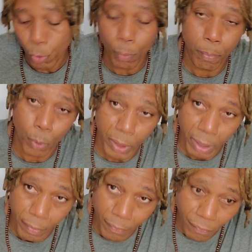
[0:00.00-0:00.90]
you
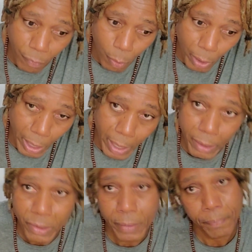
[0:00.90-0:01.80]
put in four
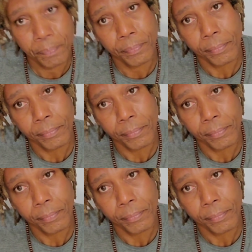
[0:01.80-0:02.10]
eggs.